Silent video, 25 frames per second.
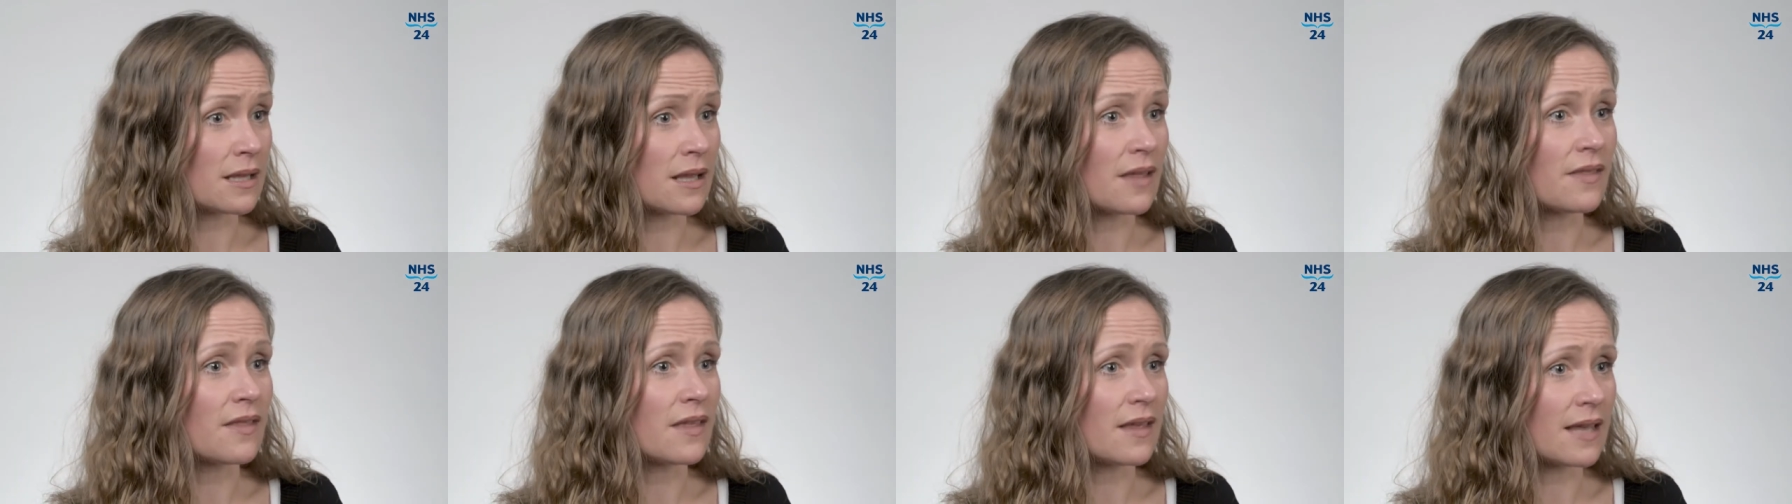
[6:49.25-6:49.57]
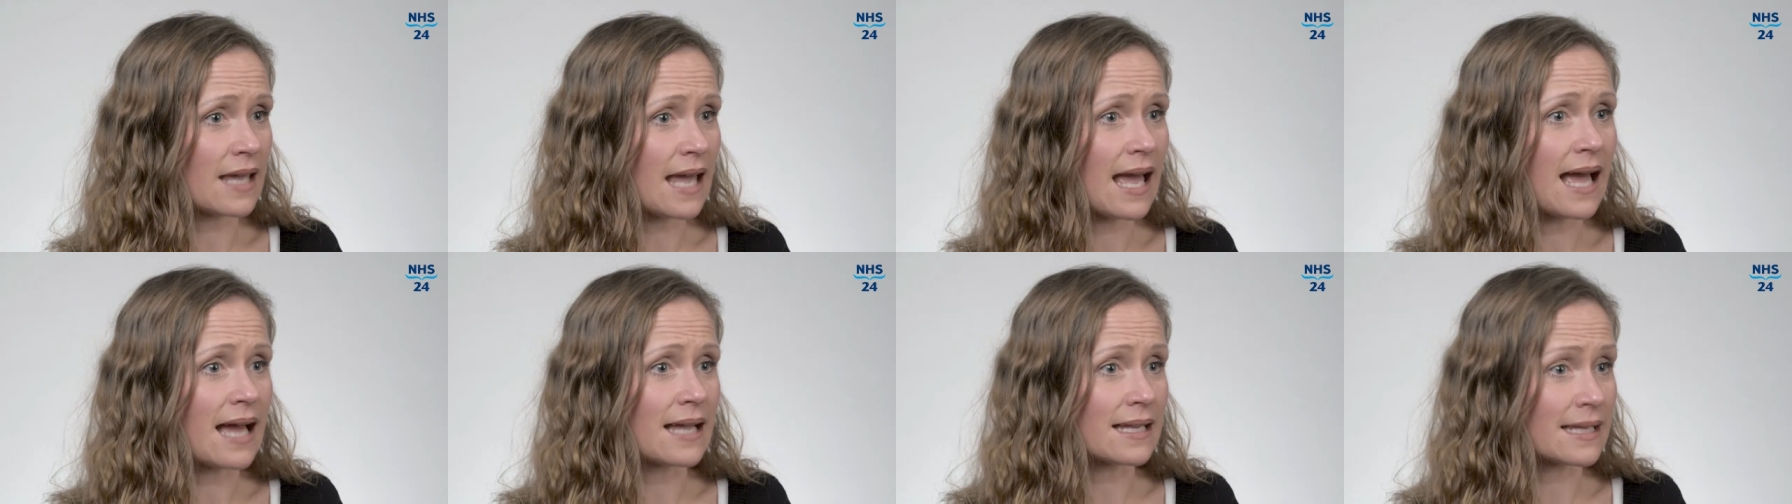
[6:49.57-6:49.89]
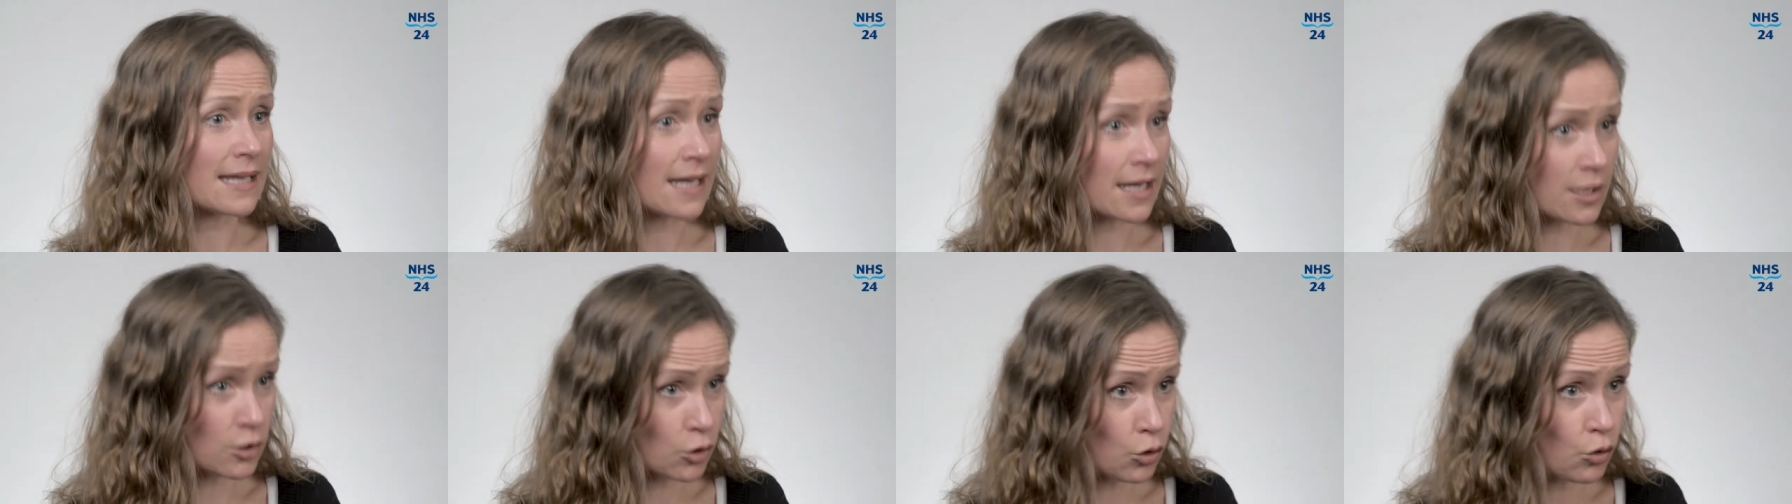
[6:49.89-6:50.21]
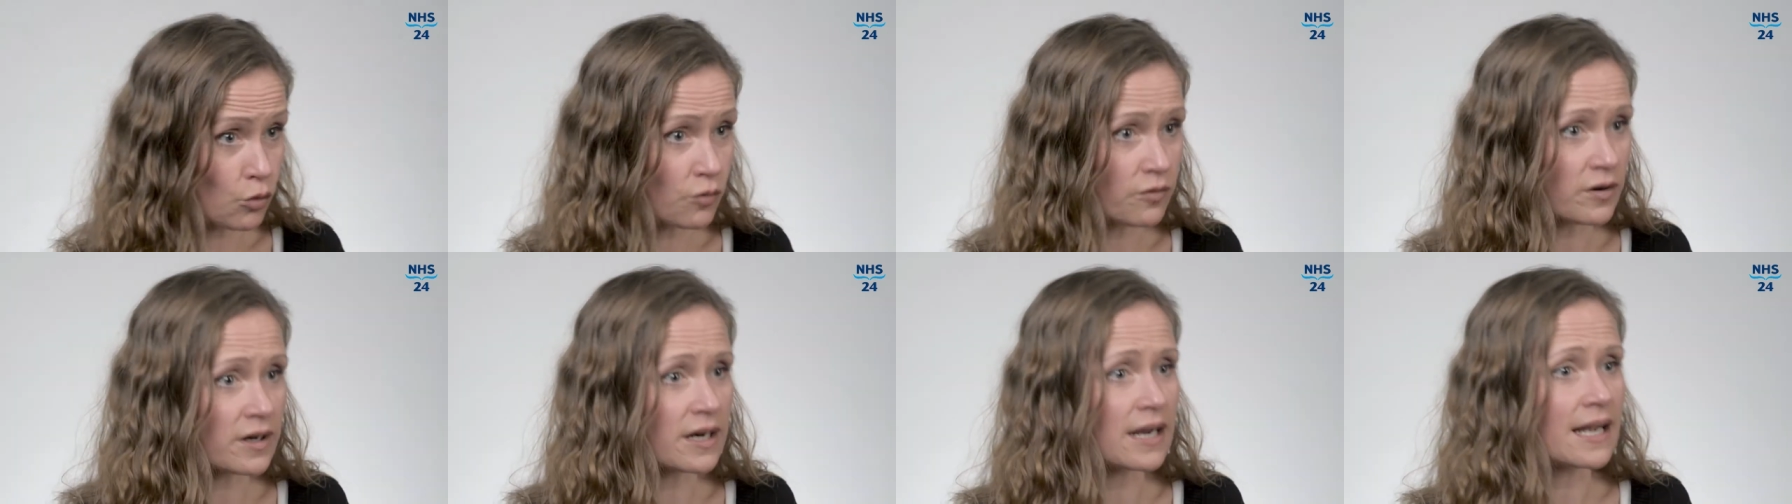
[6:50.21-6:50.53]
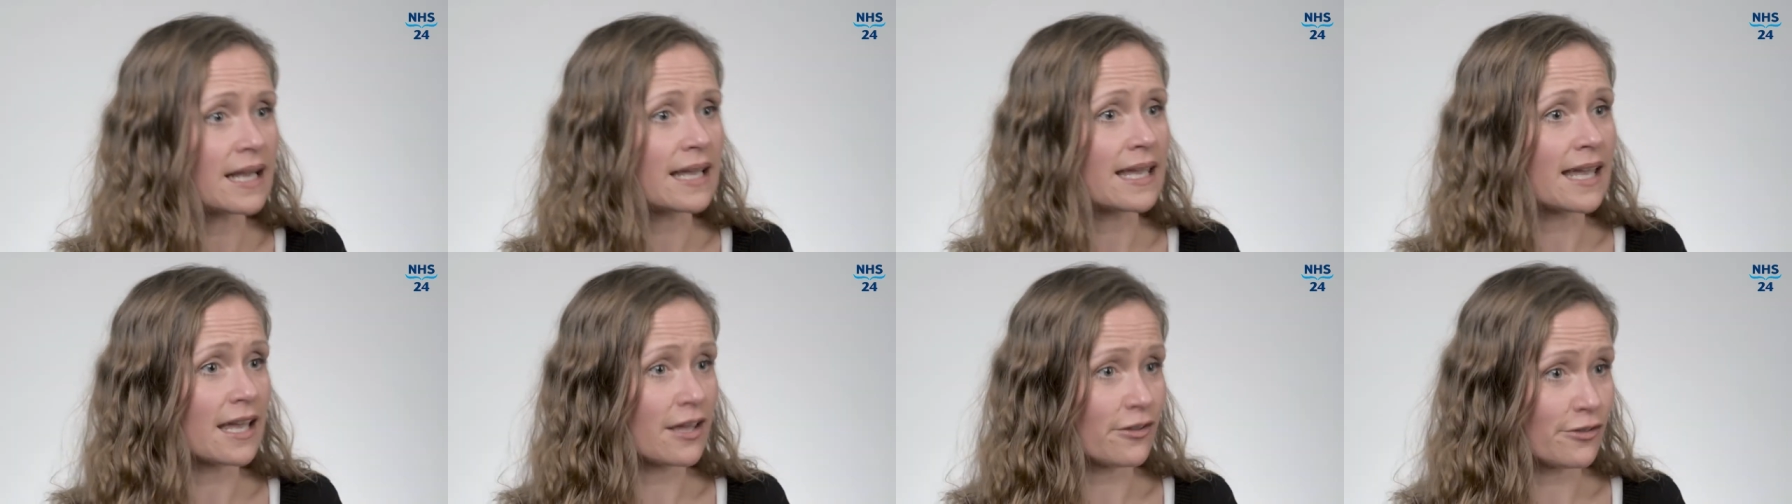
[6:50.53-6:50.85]
that they can get over
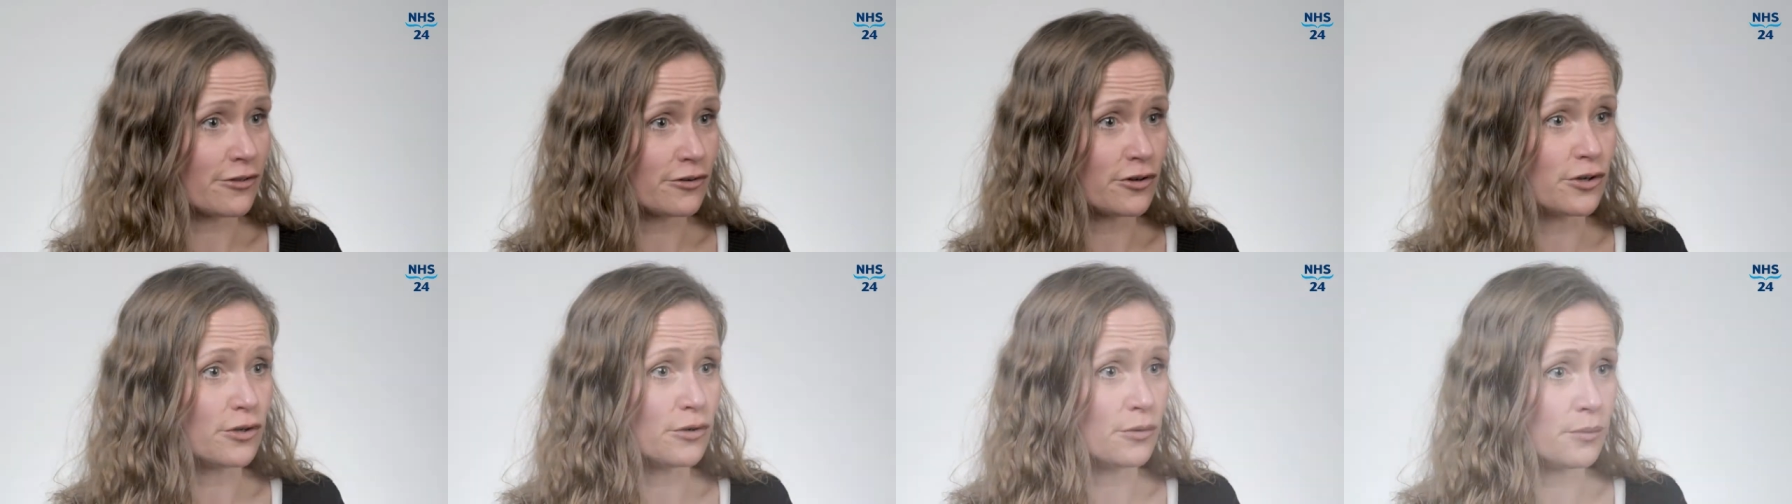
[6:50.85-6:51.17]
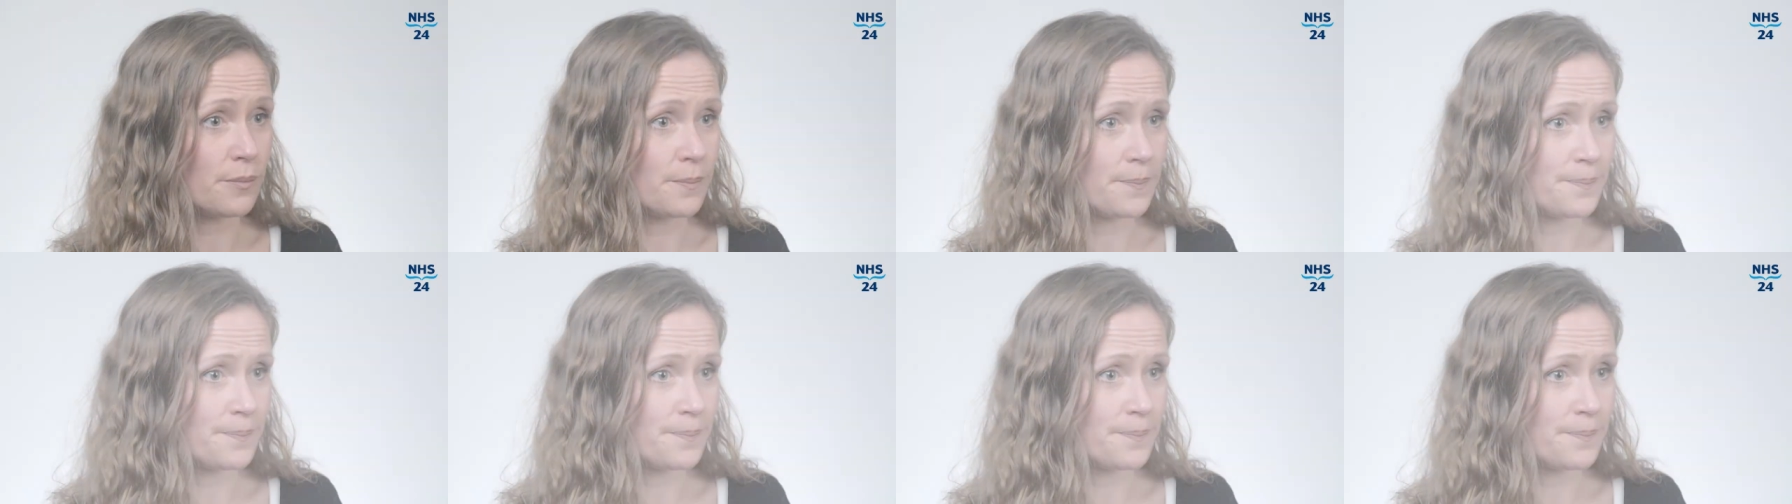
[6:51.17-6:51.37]
and get through.